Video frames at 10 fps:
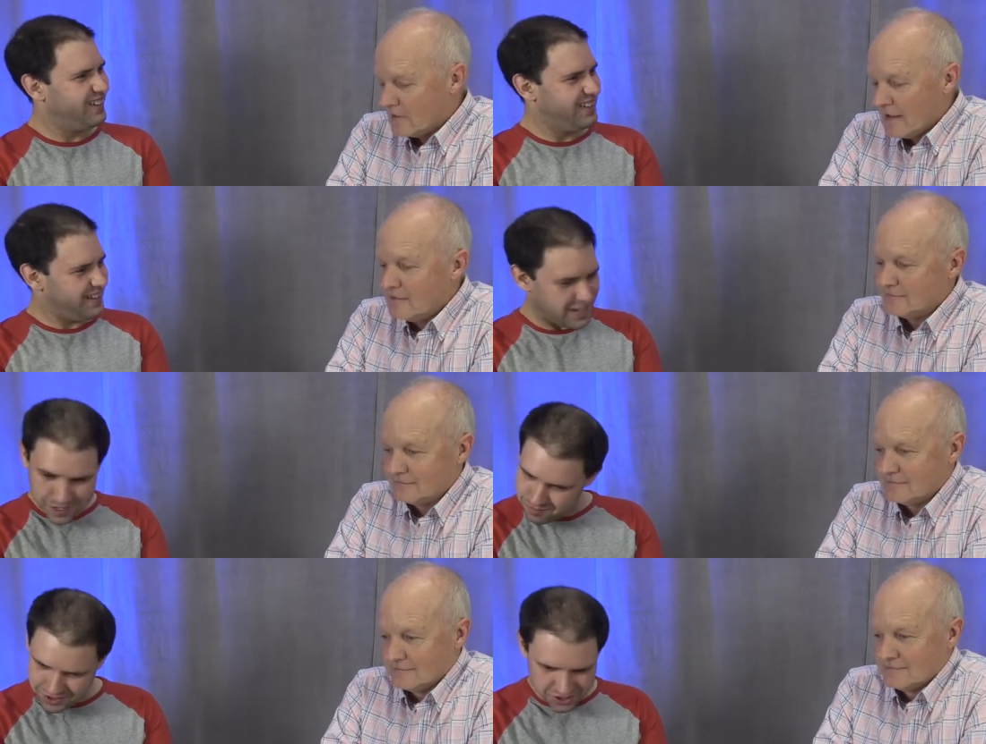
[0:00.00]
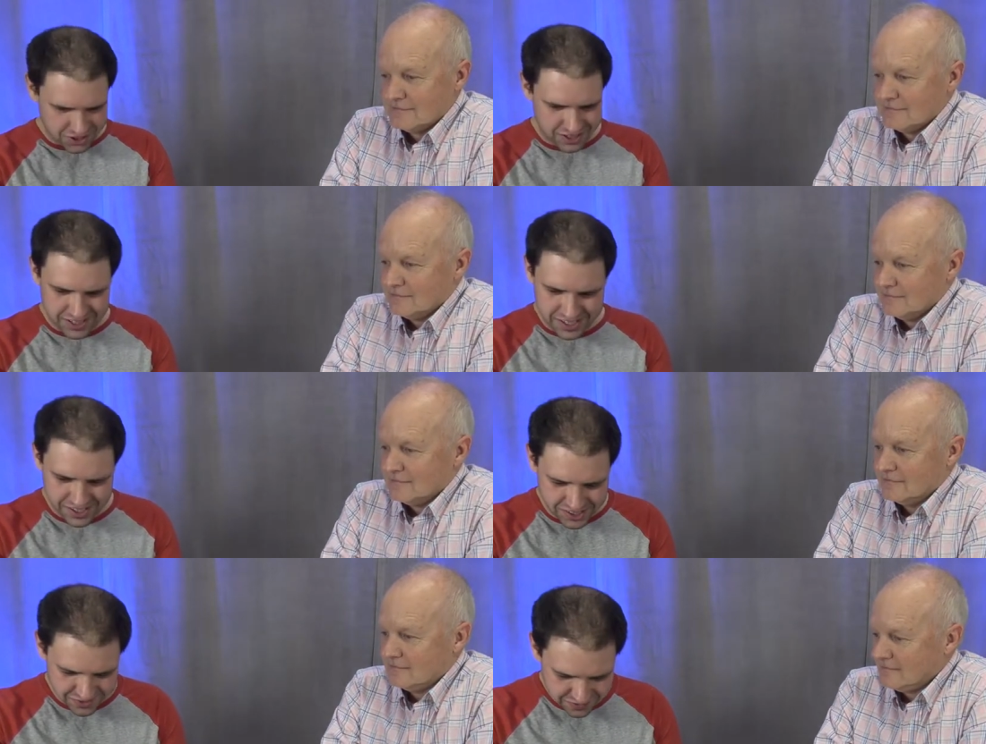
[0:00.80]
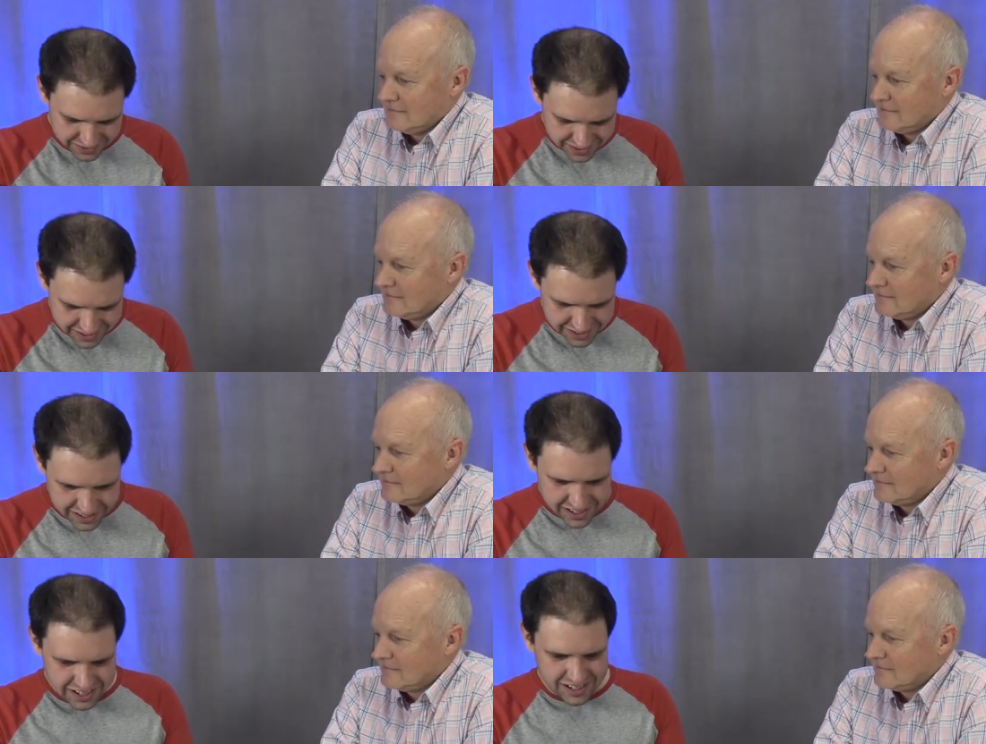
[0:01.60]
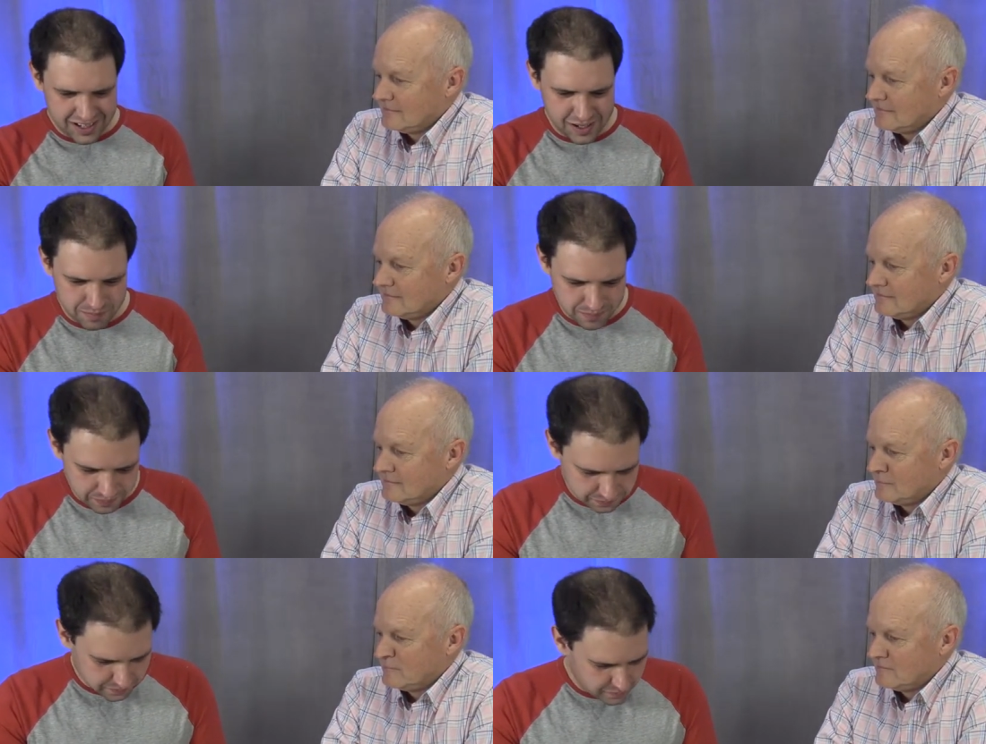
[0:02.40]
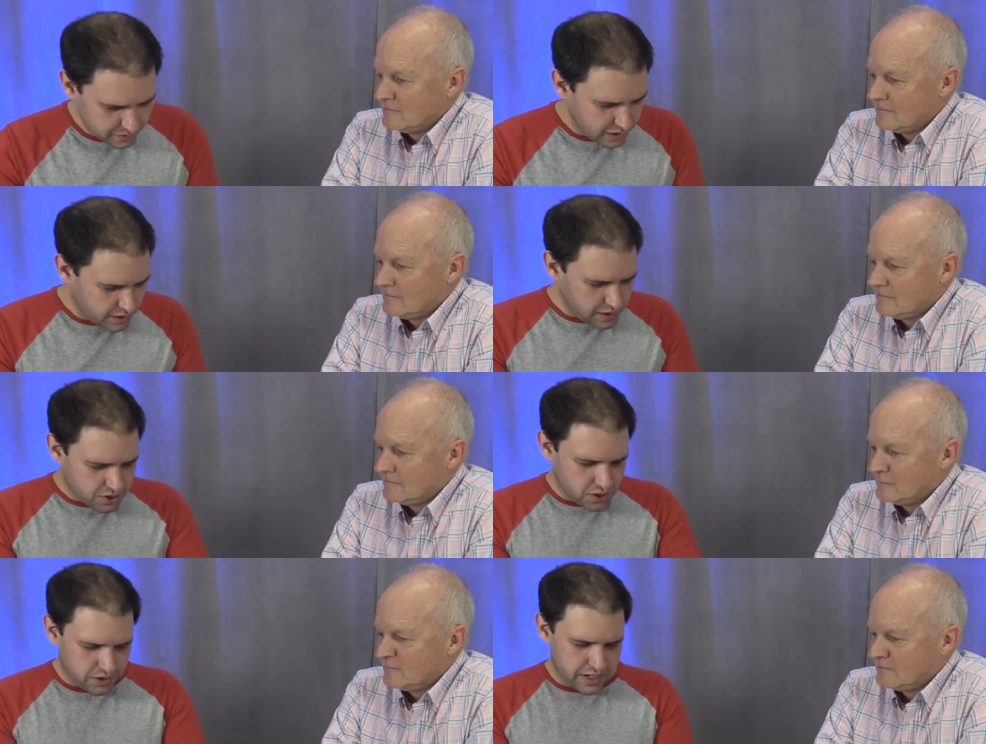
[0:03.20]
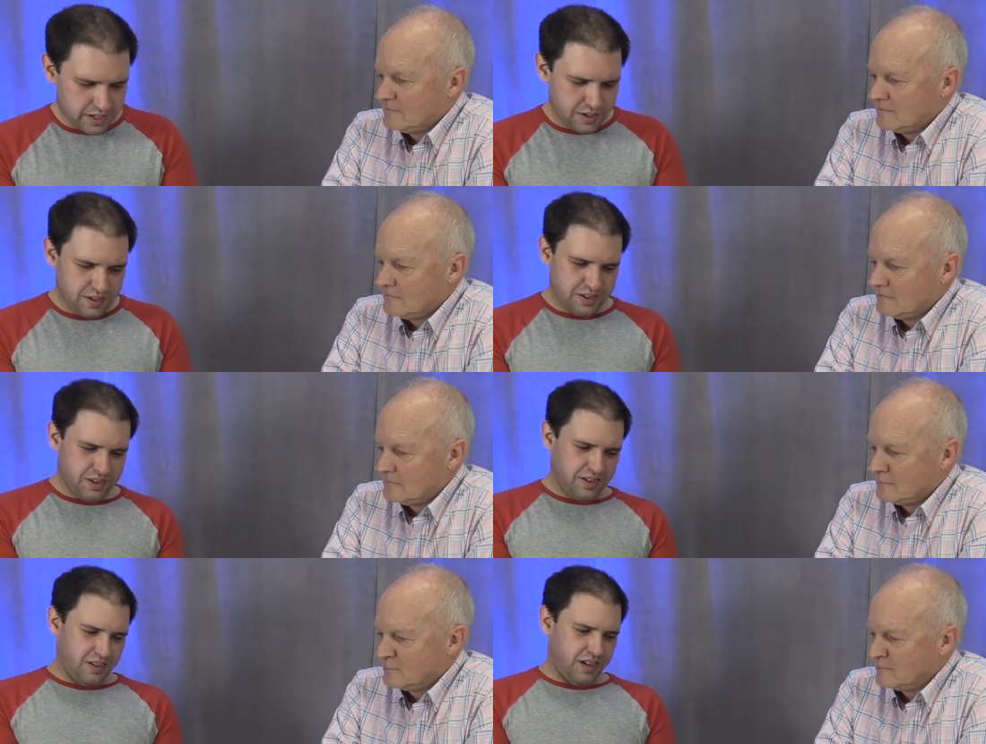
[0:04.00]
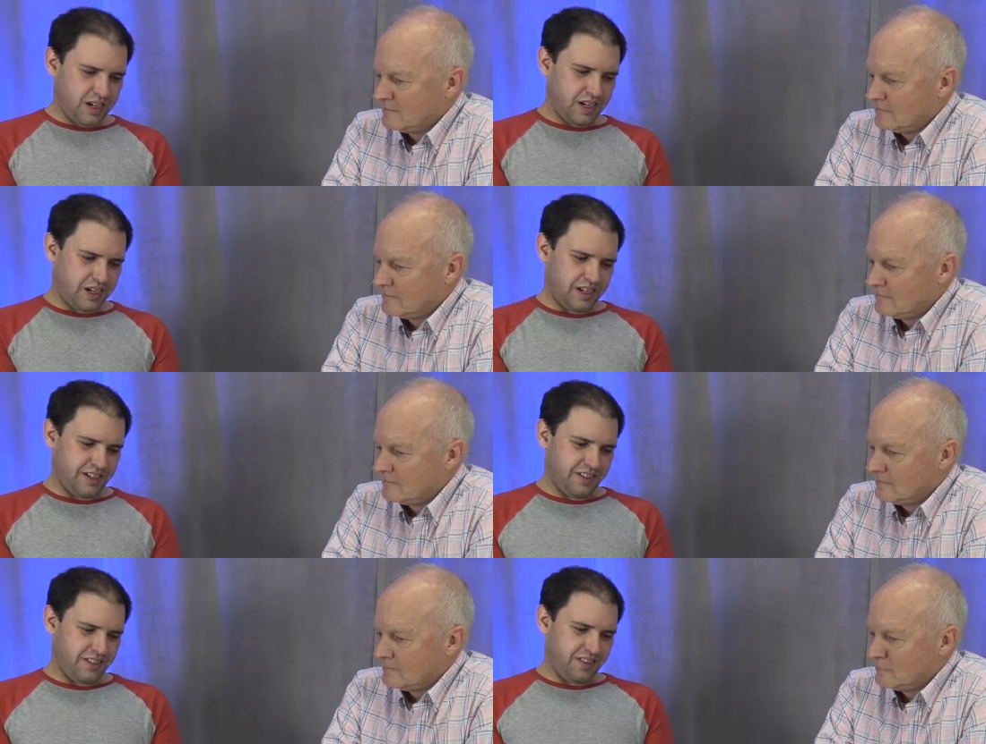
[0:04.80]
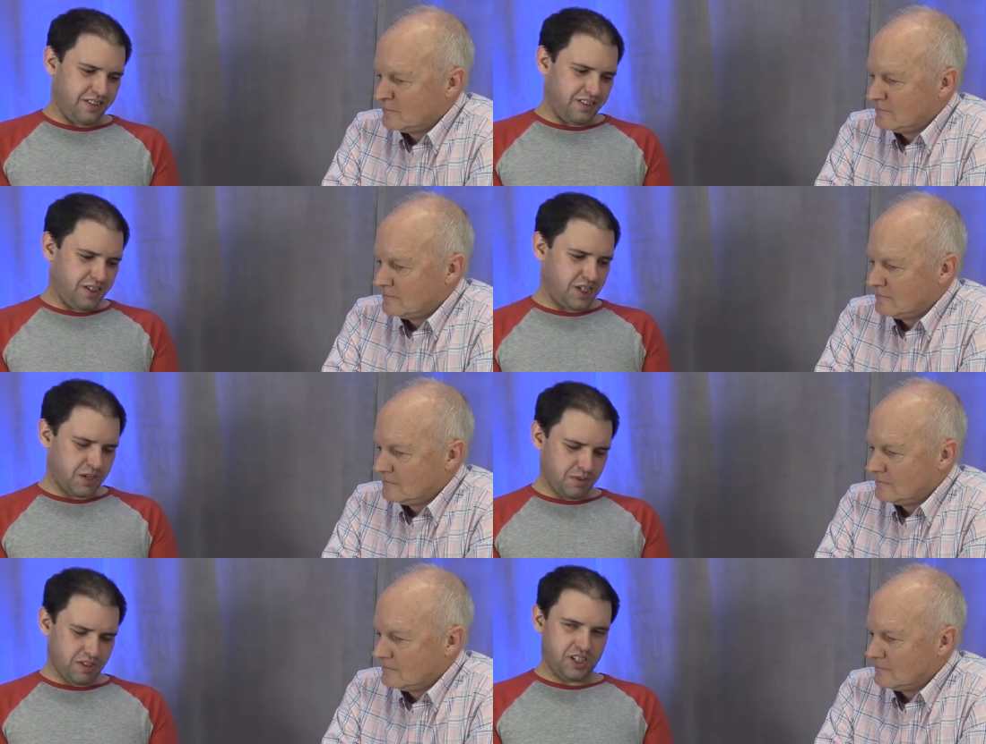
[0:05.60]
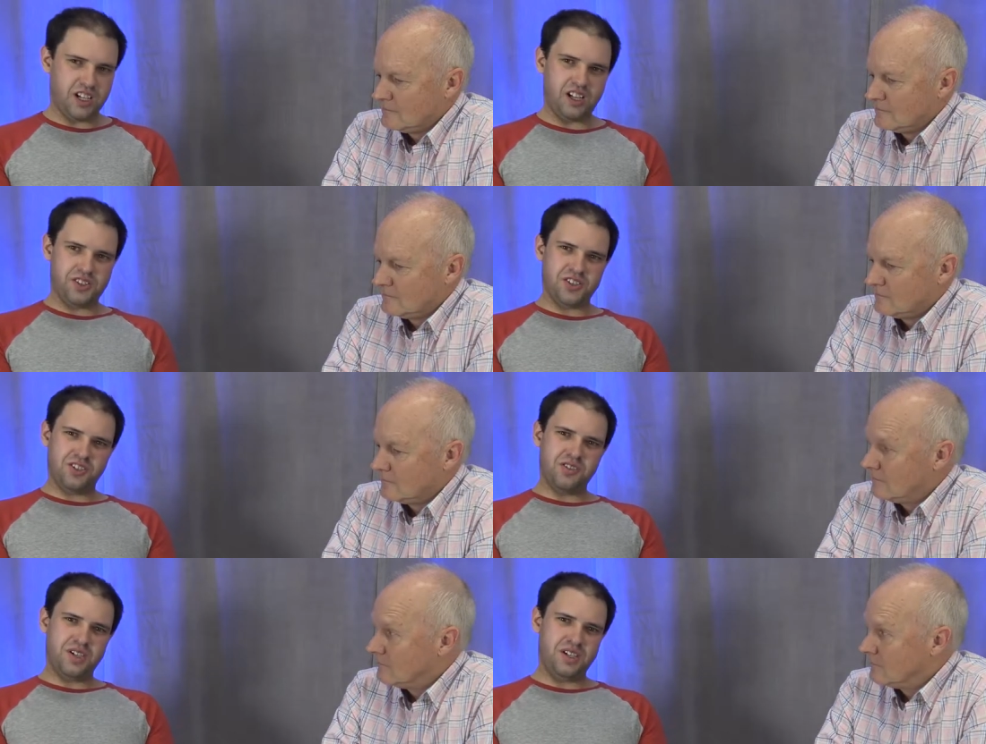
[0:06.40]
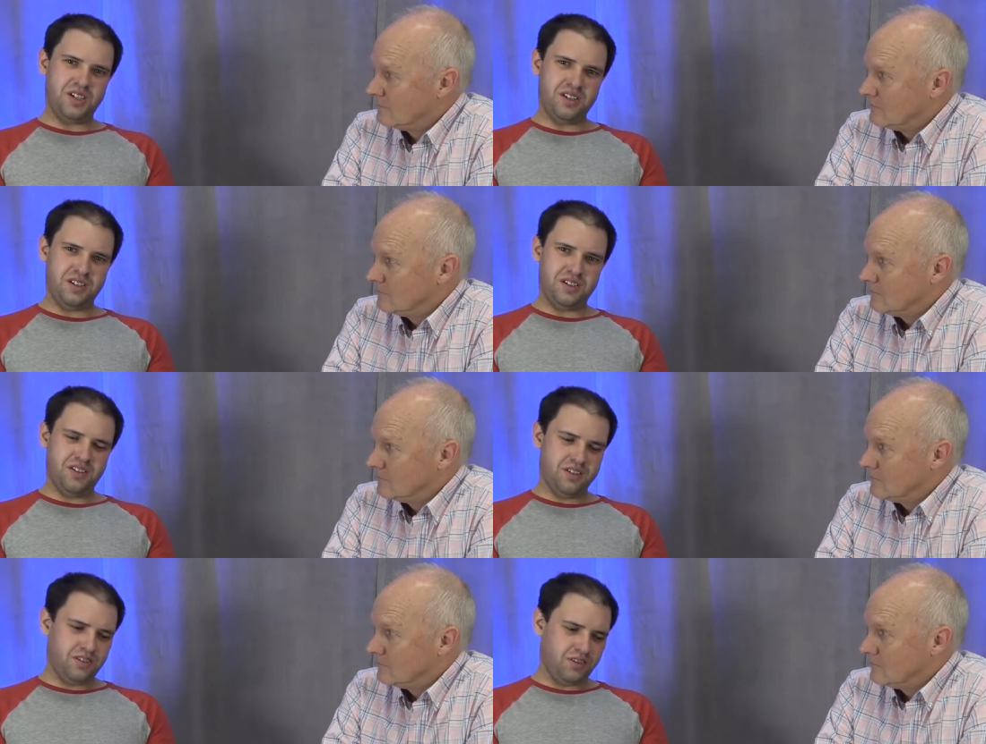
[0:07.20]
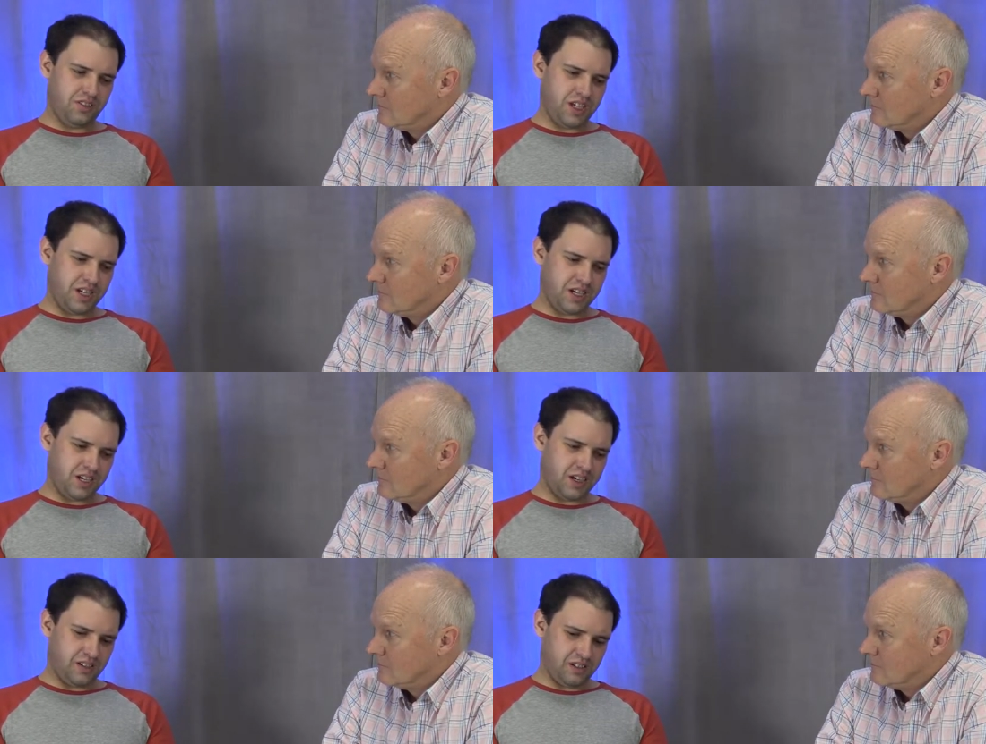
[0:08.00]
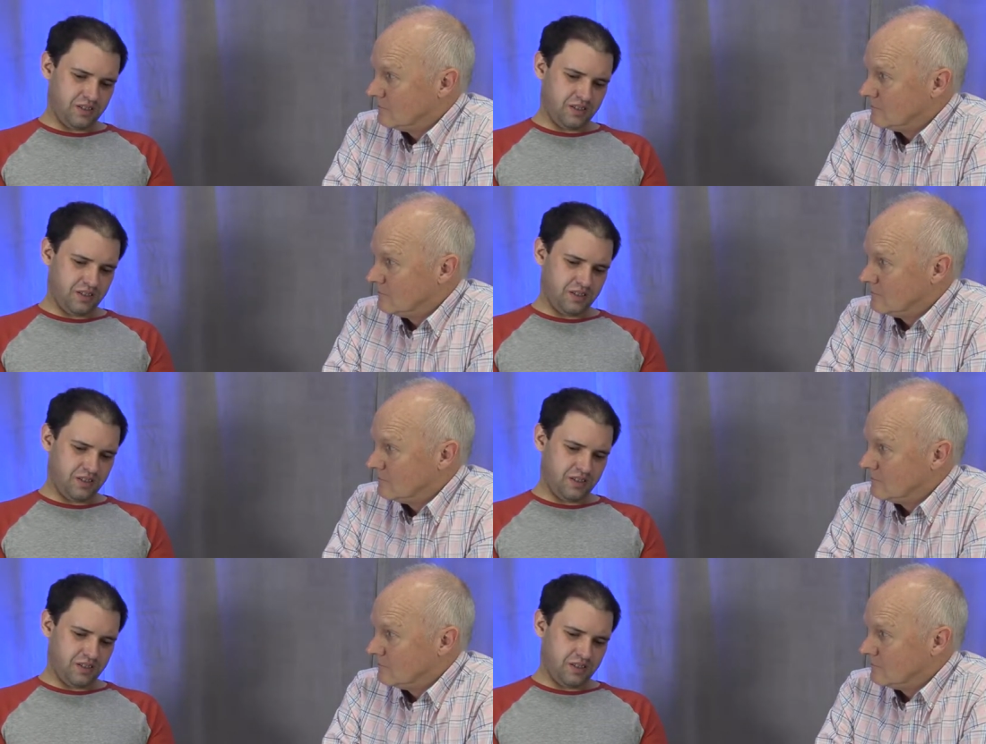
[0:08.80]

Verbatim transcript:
Speaker 1: right? yep, it sure does. Um, so then, uh, typically also in the uh,